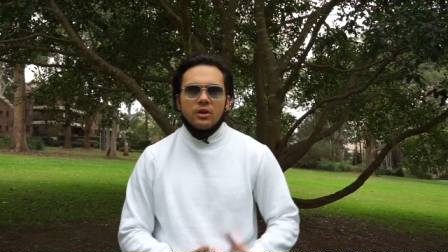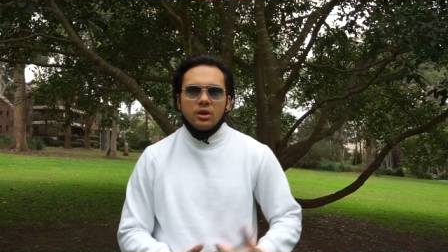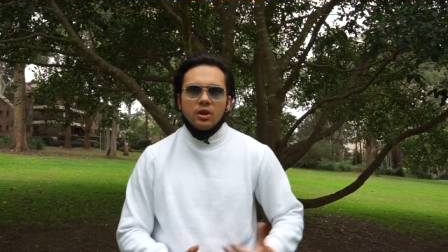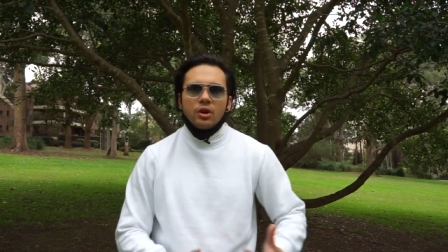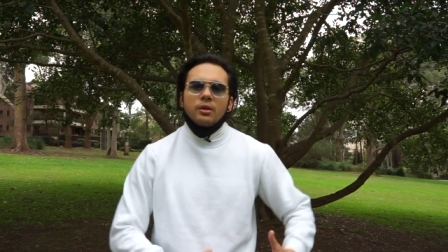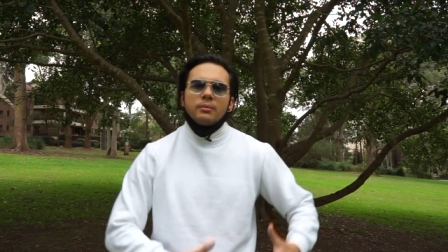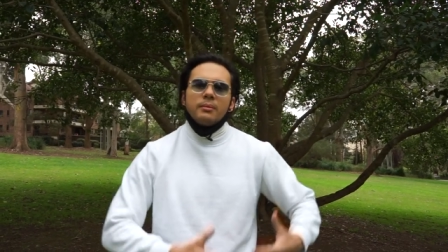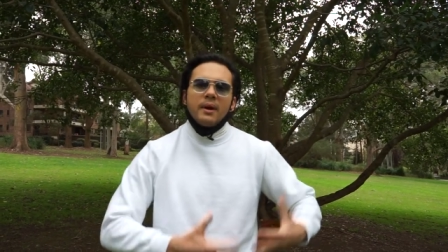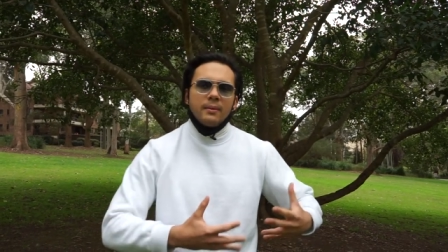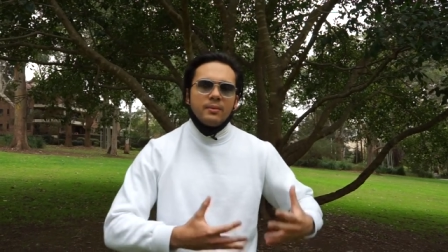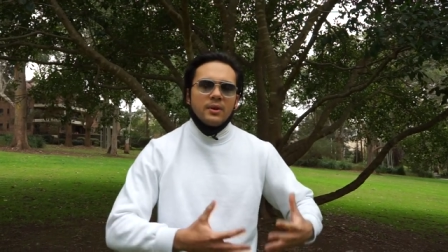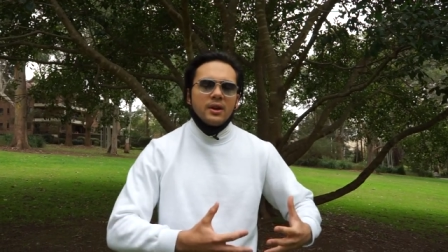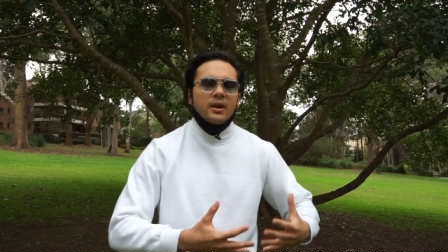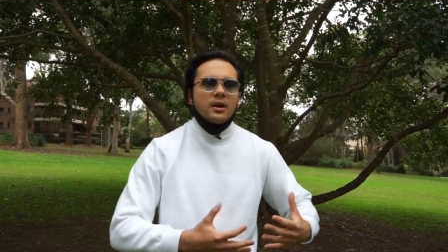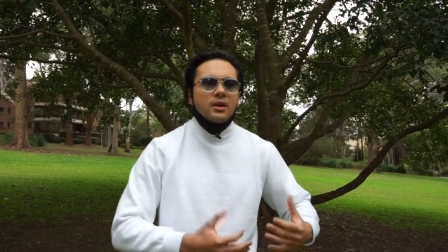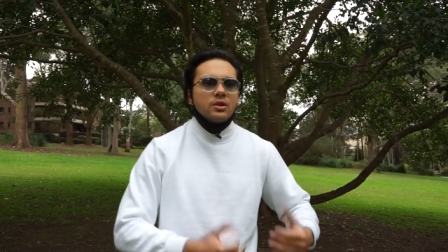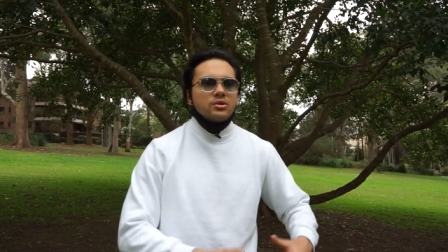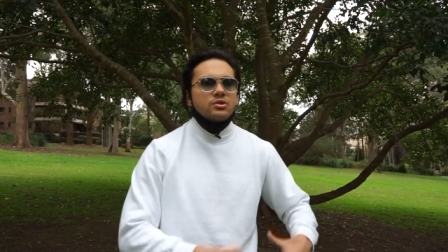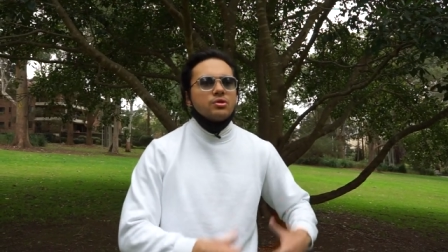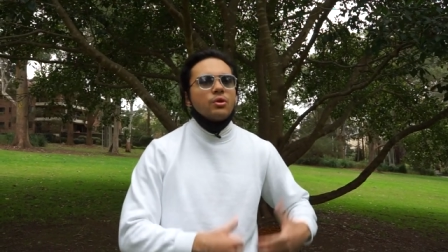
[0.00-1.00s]
you know, maybe
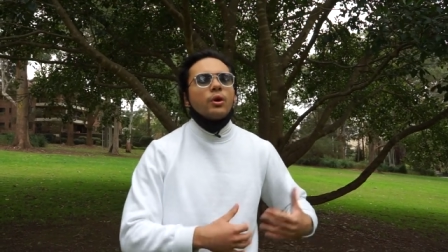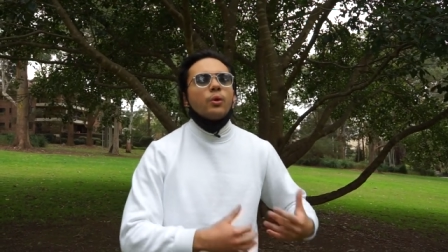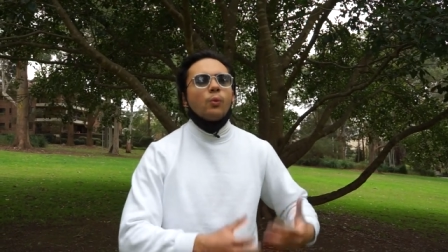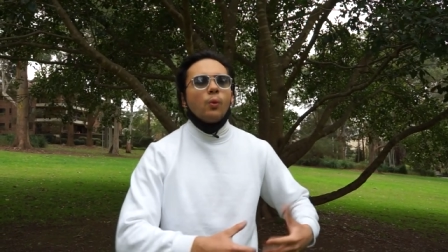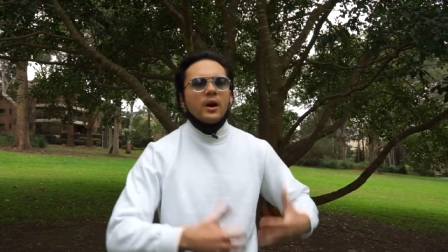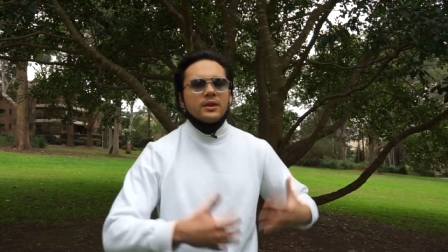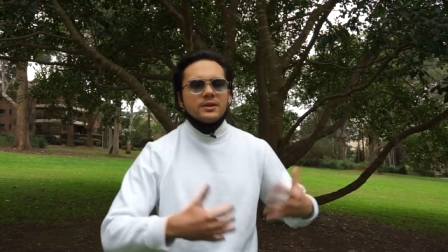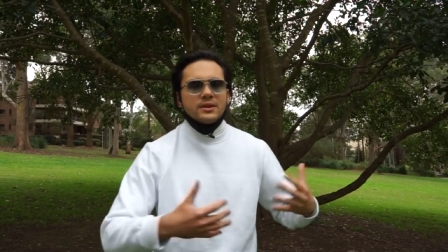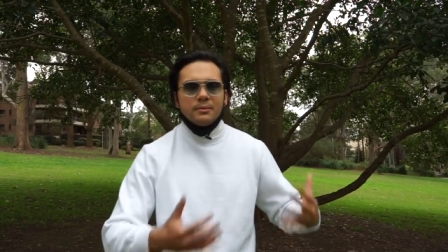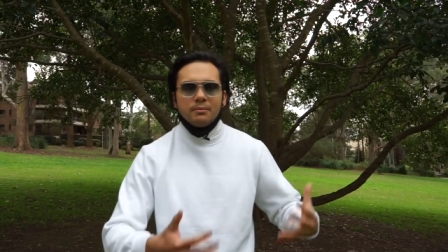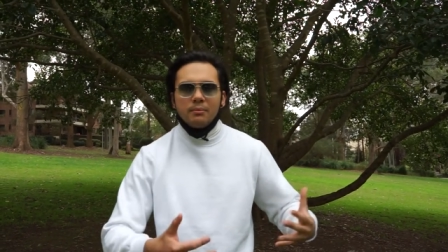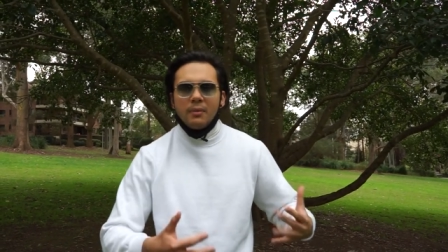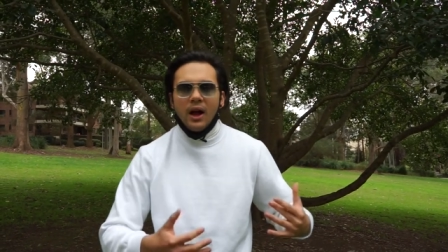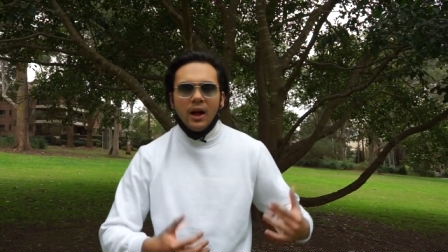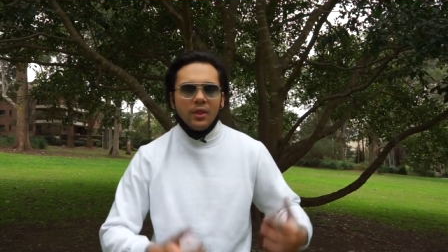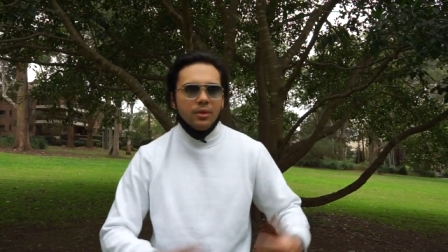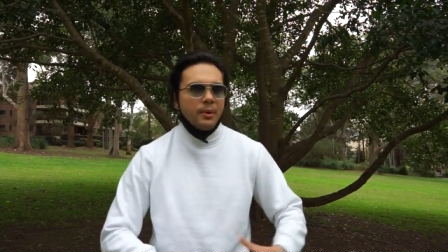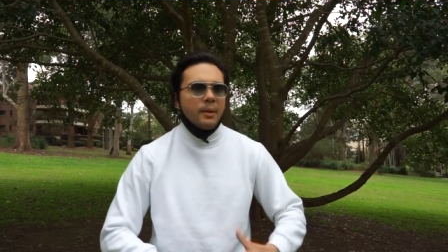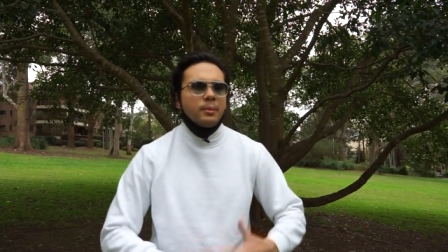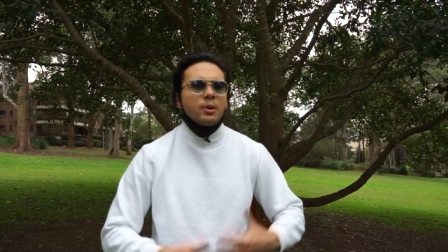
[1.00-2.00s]
do it once a
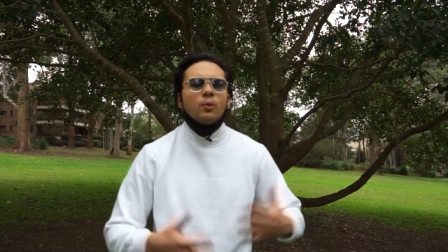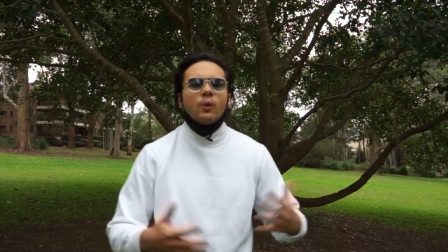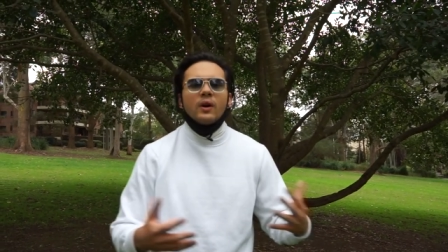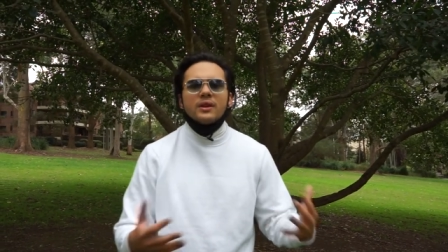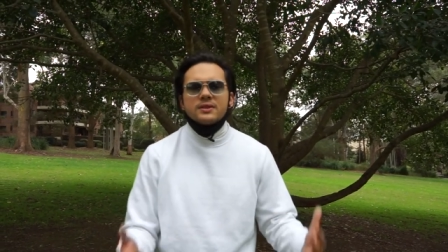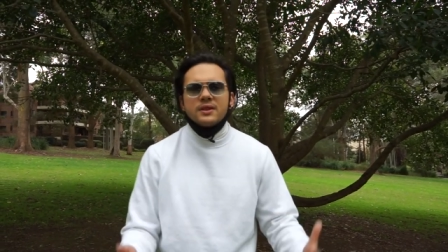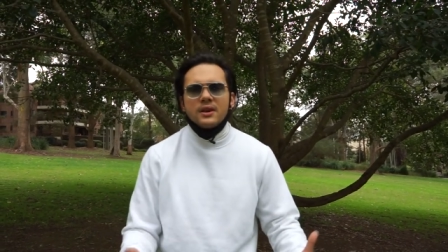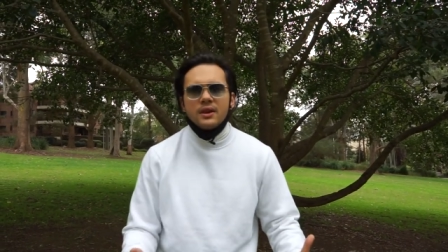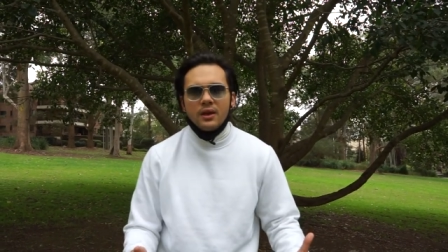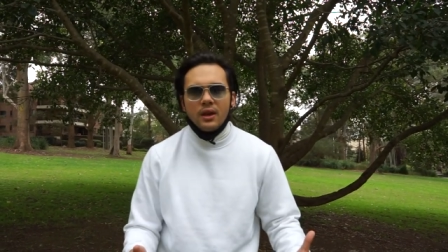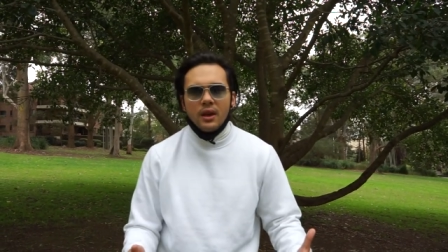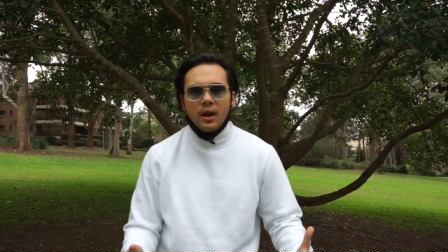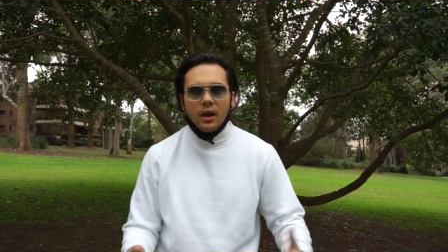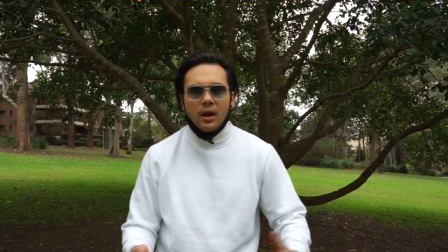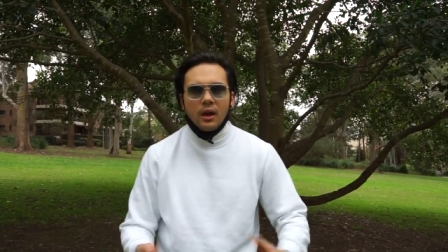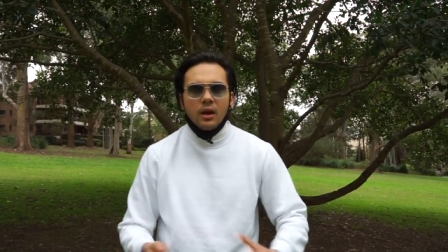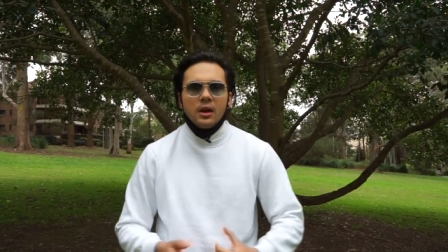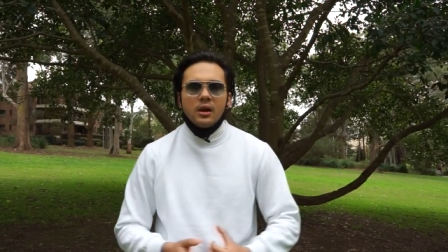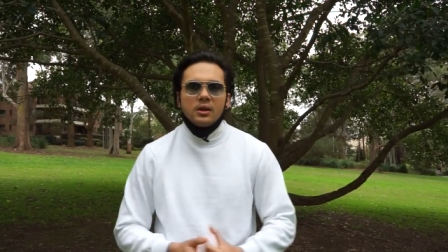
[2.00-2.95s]
month, maybe once a year,